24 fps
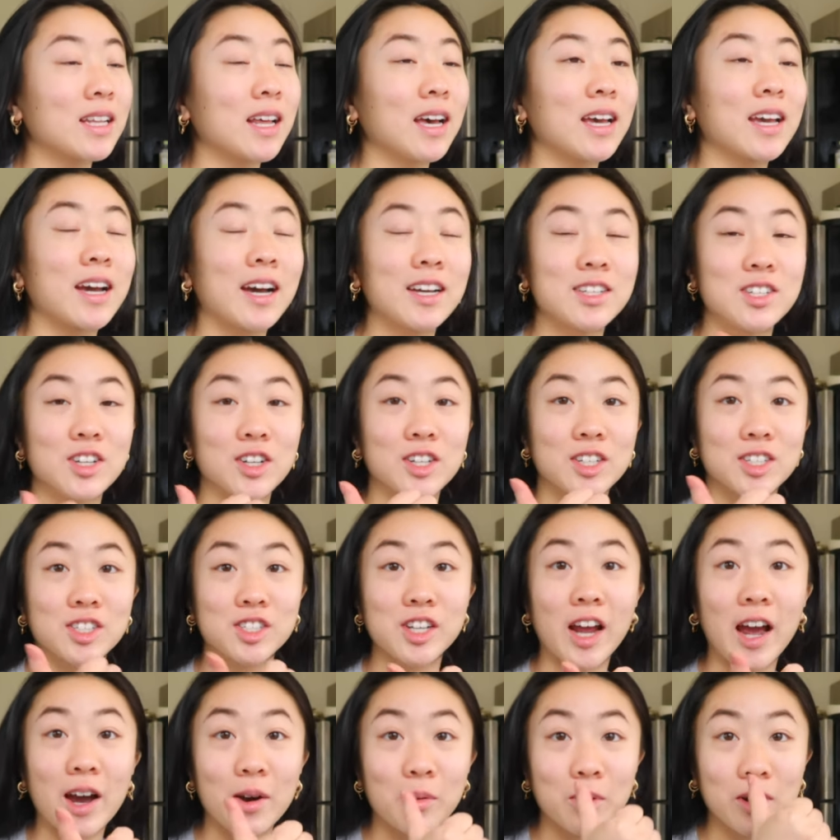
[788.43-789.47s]
Like, I took a
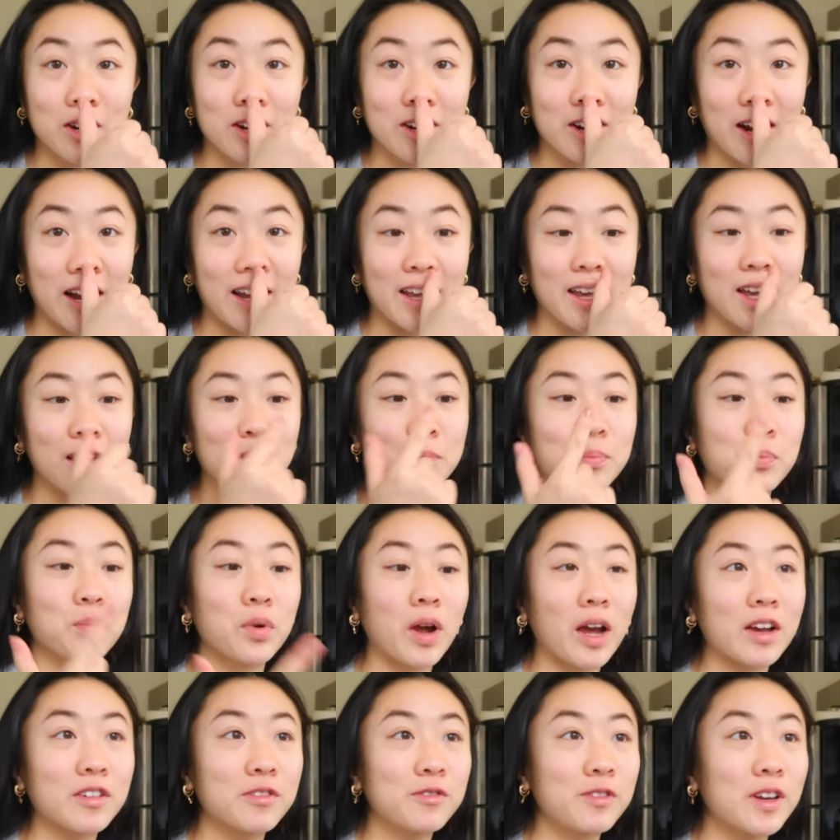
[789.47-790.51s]
shower, I ate
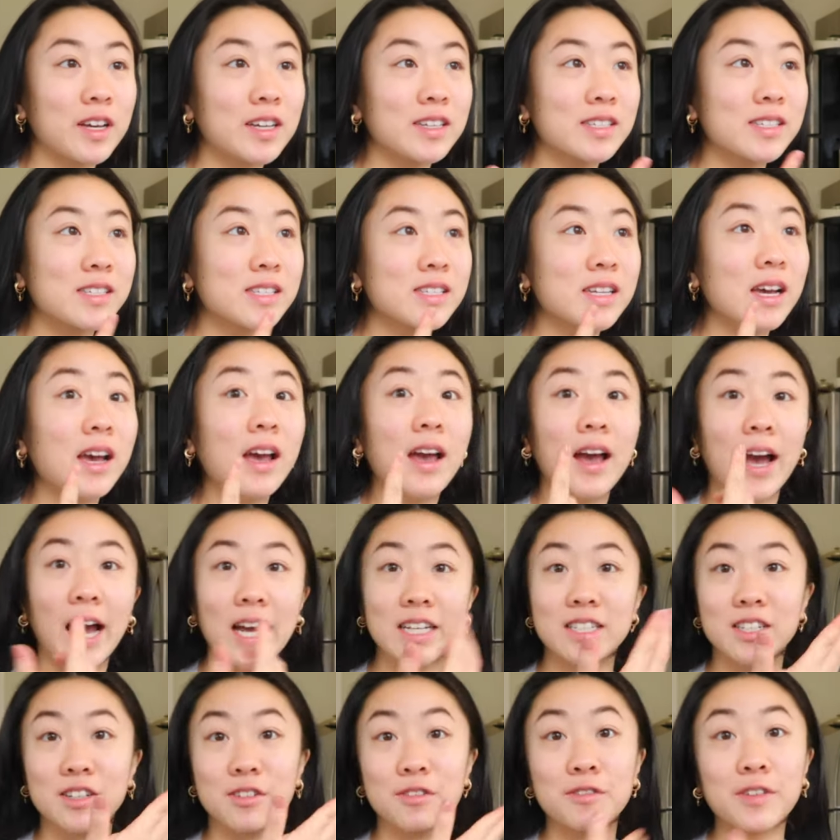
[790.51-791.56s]
breakfast,
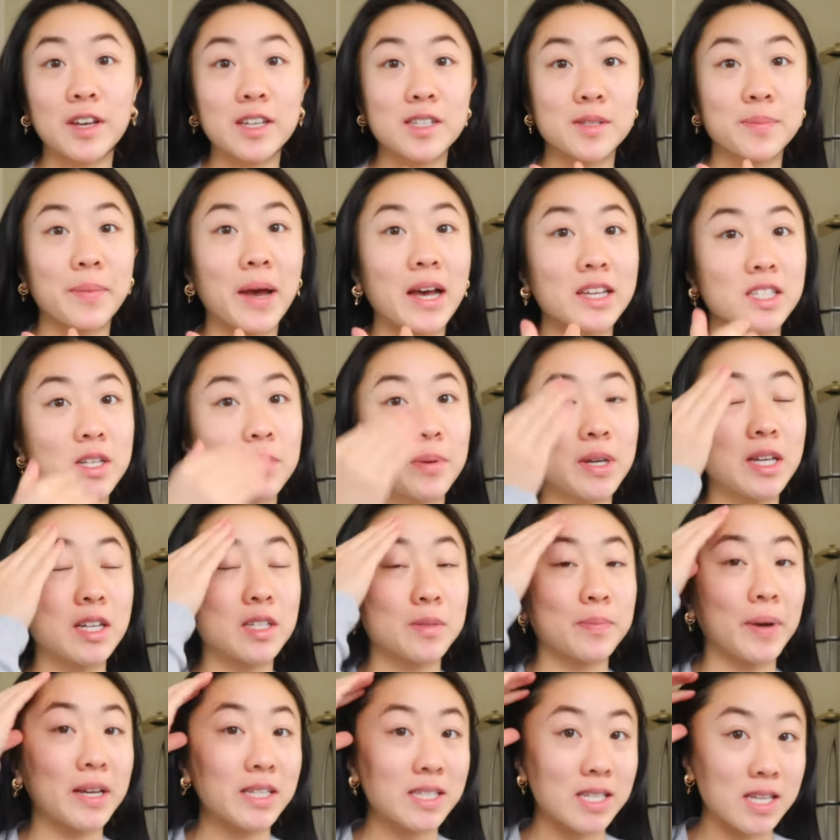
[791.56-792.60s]
I did a face mask
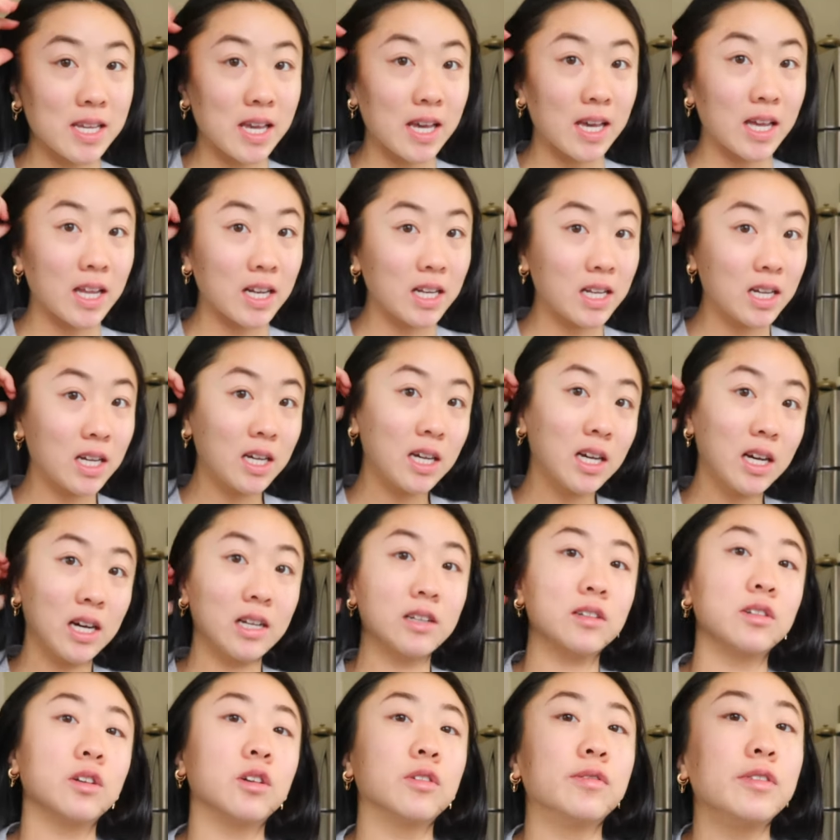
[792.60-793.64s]
because my skin,
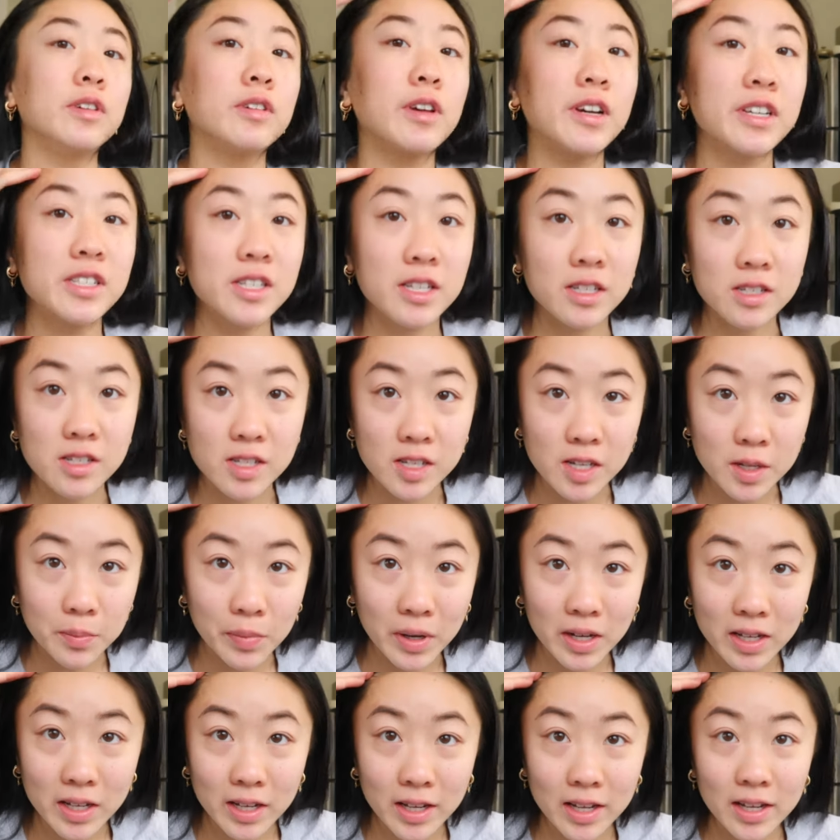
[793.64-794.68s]
I don't know if you guys can see,
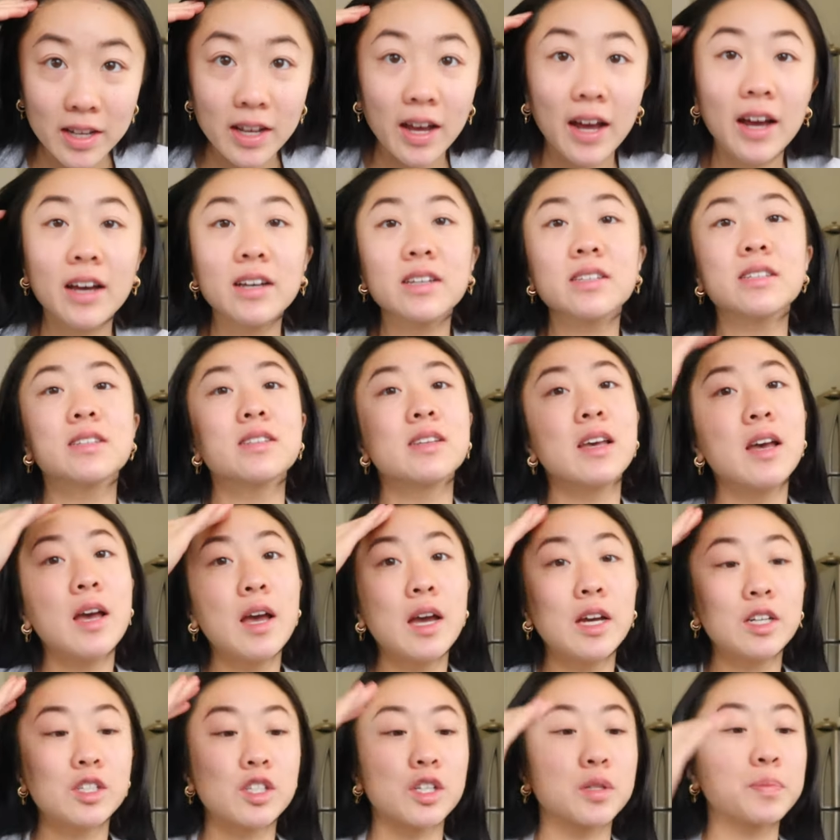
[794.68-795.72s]
but it has
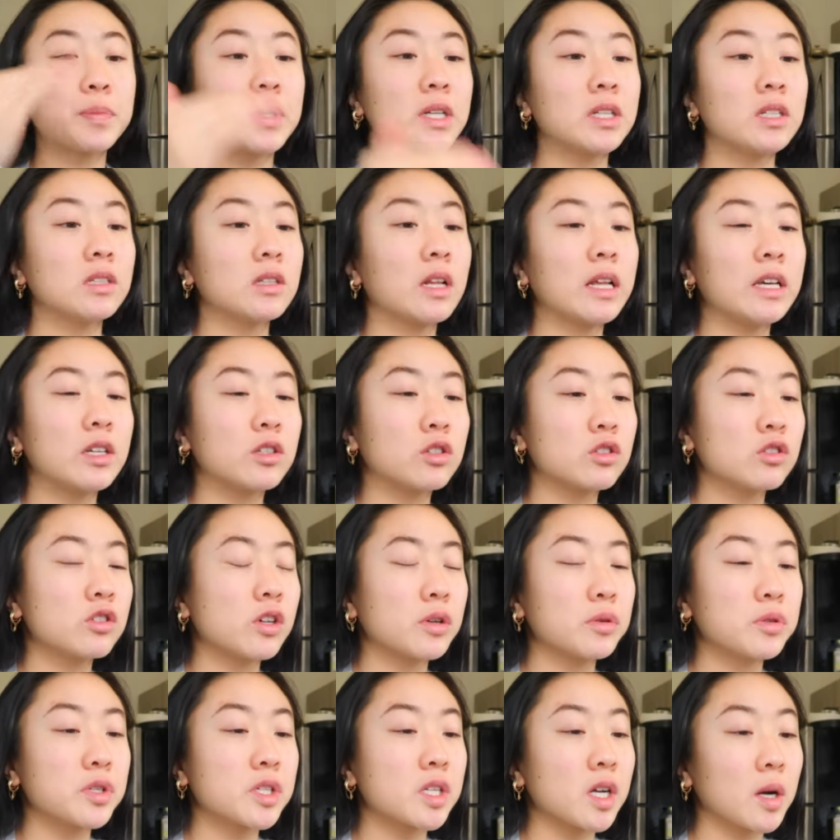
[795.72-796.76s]
just been like
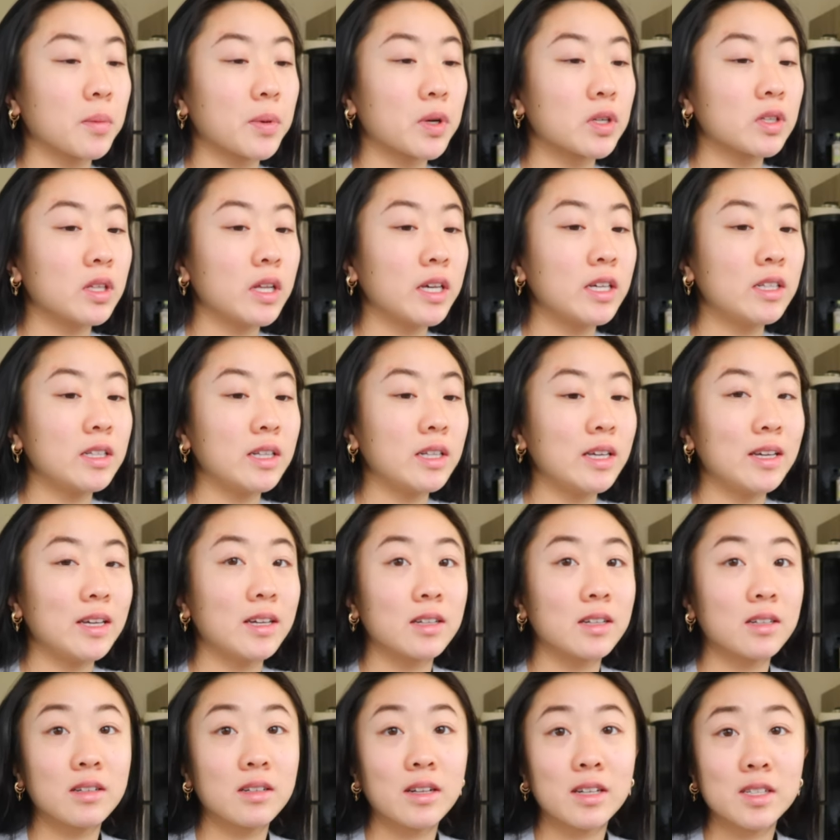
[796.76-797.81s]
so stubborn lately
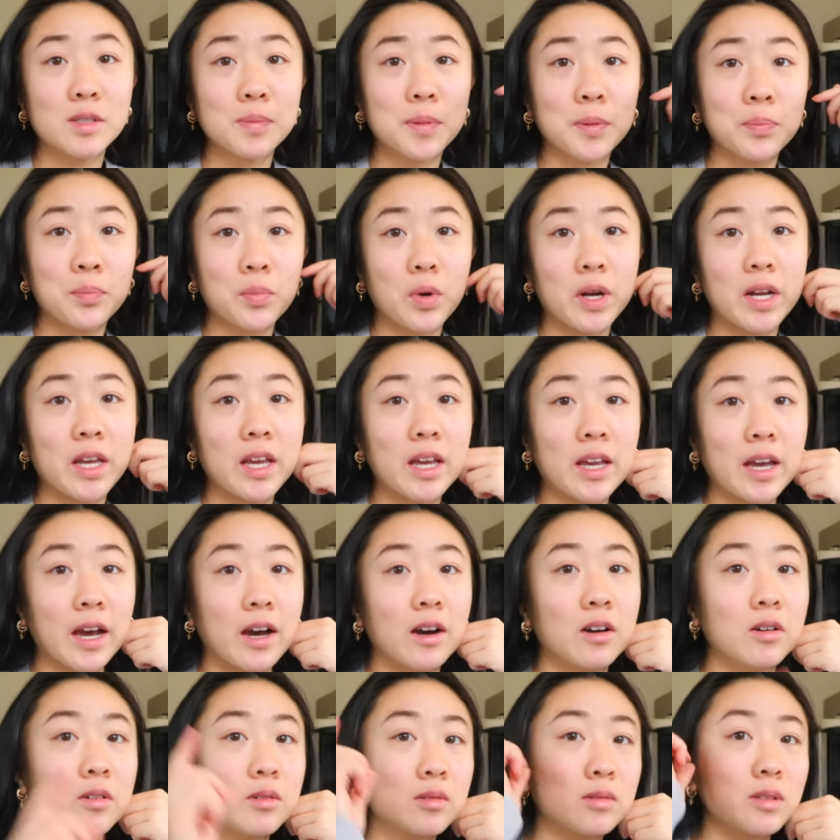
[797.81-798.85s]
and has been breaking
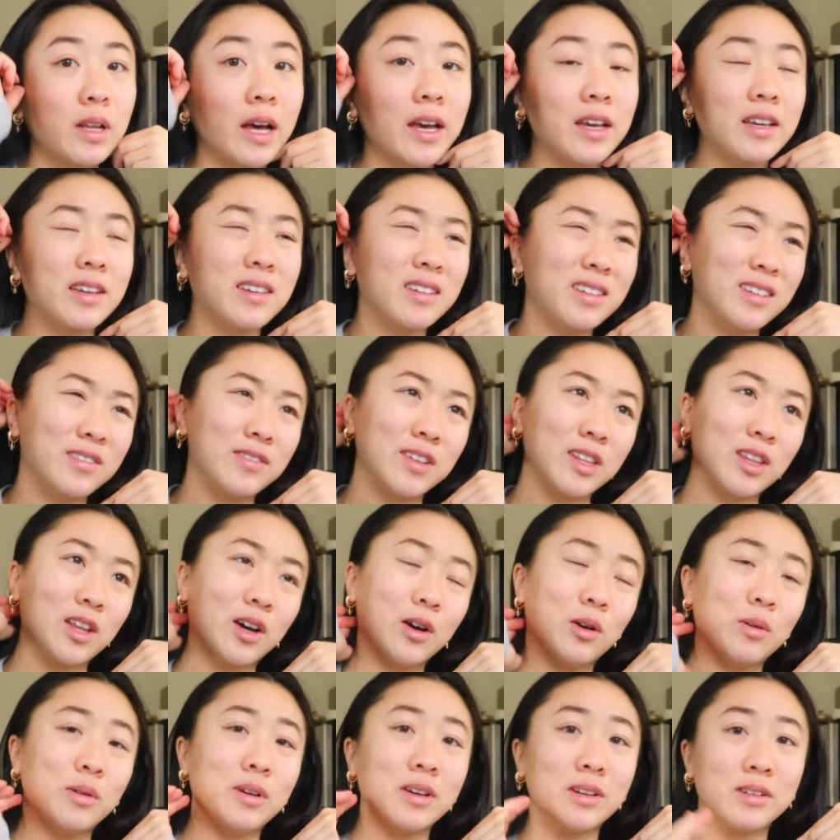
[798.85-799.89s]
out, like, even
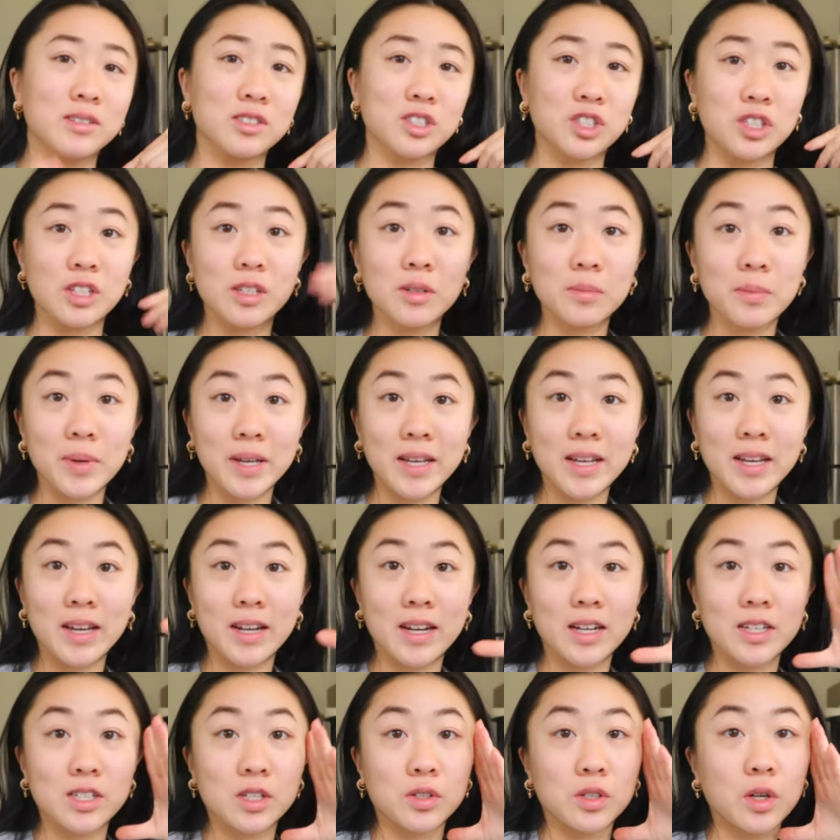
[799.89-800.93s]
though it shouldn't be, and
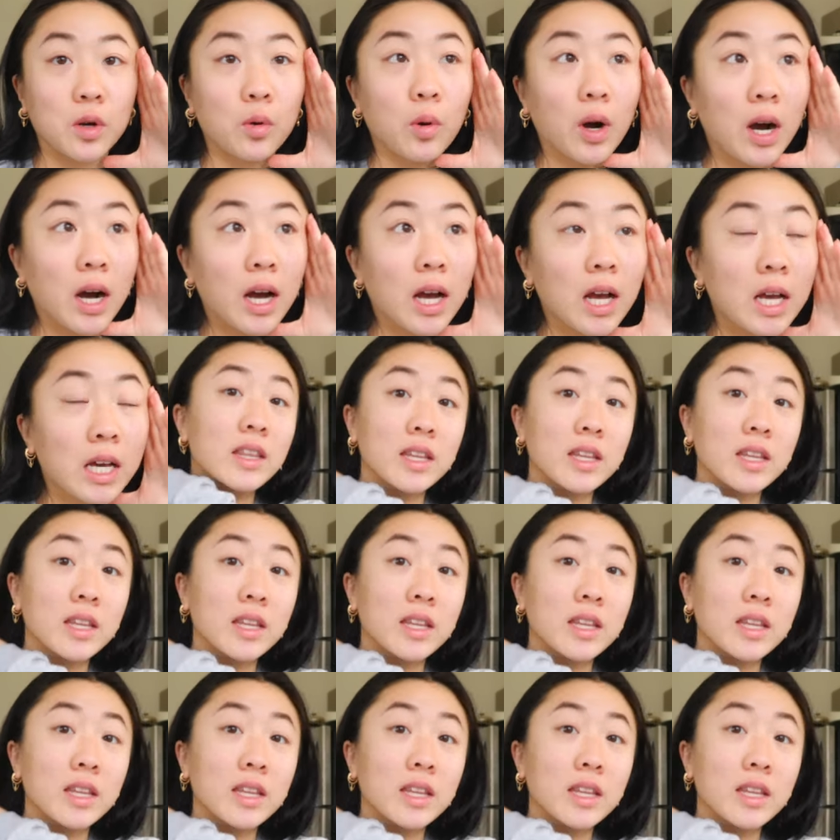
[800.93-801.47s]
I don't know why.